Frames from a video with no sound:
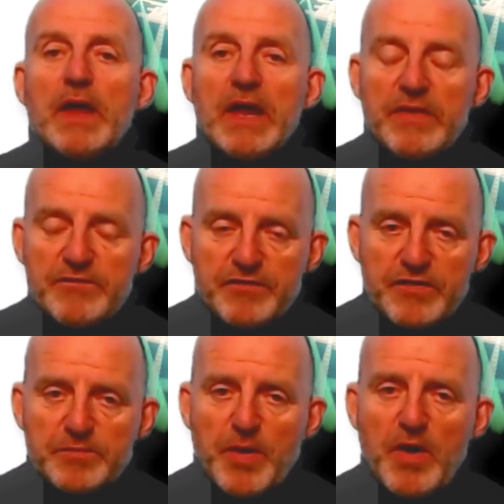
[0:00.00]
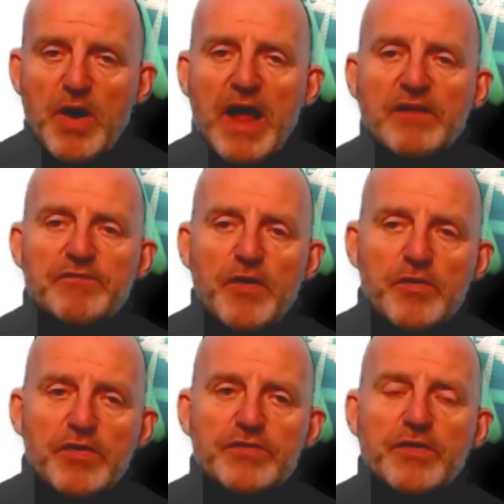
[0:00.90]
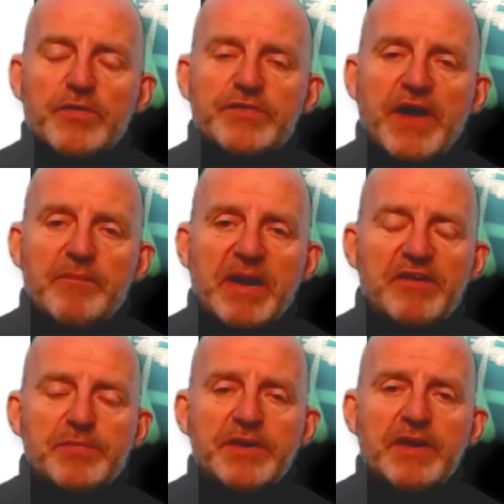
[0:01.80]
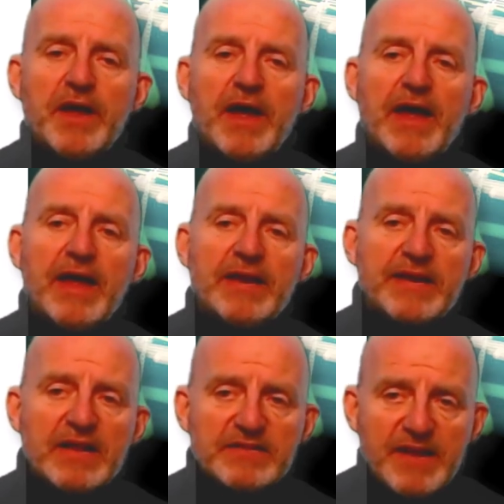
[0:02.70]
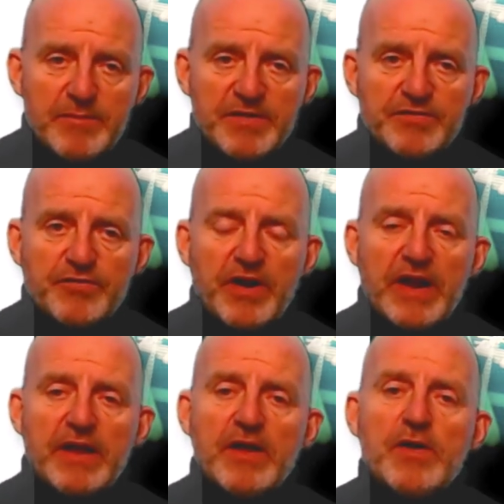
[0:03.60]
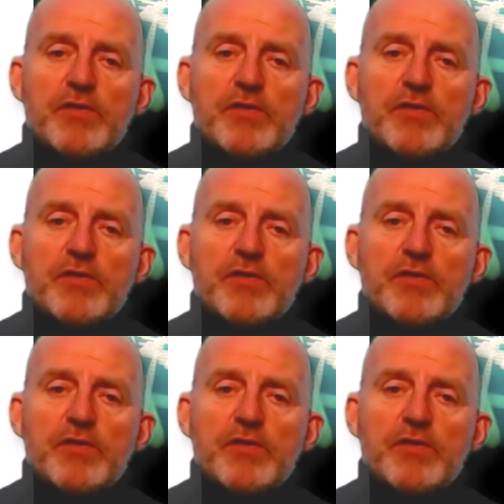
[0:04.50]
In the first part, I'll focus on time management and I'll demonstrate